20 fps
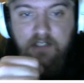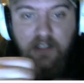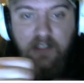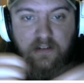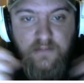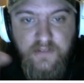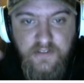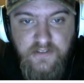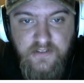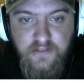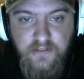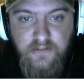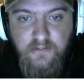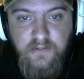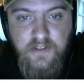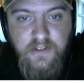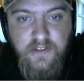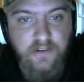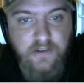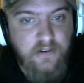gentlemen, so
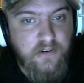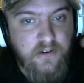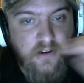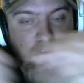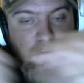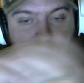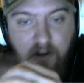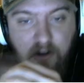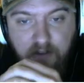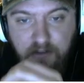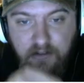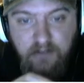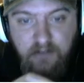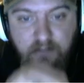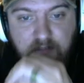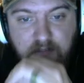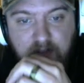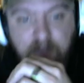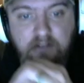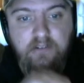we are on the
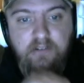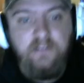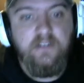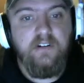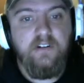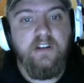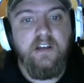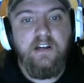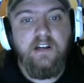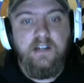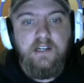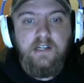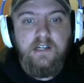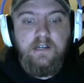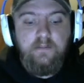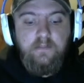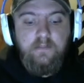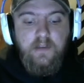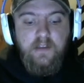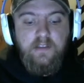computer.
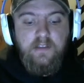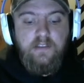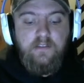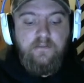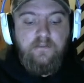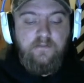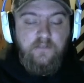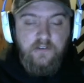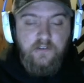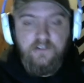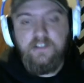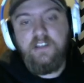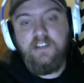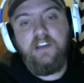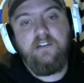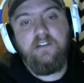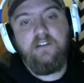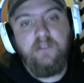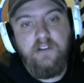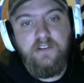The first thing
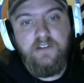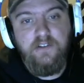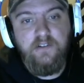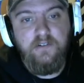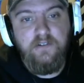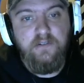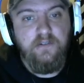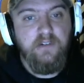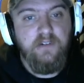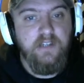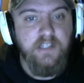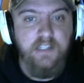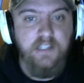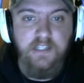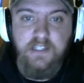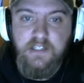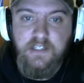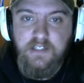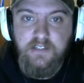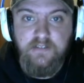I want to do
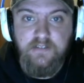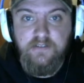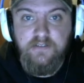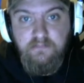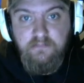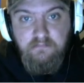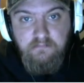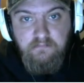is,